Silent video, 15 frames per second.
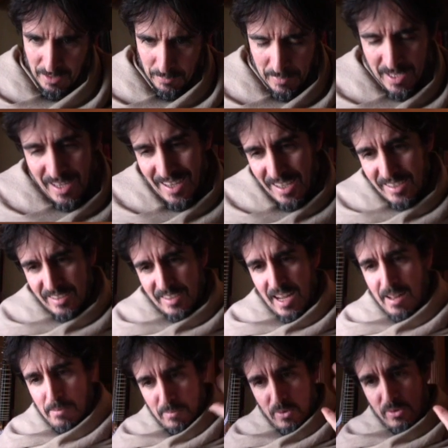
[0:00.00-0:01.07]
Because
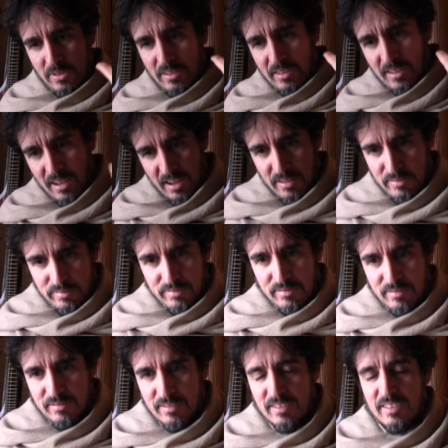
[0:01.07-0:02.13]
topmost love
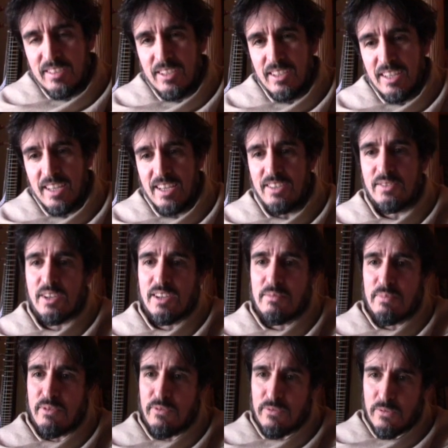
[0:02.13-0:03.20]
is going to
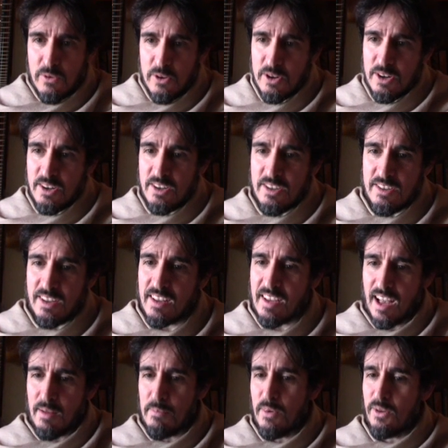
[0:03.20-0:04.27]
be for the
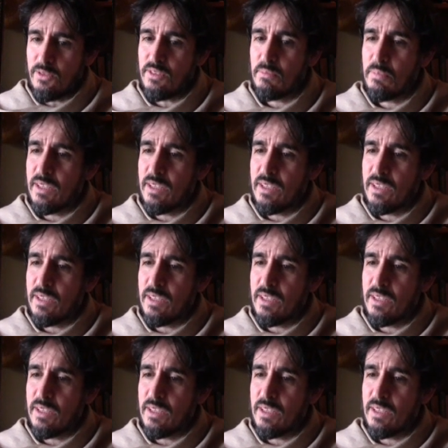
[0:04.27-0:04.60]
topmost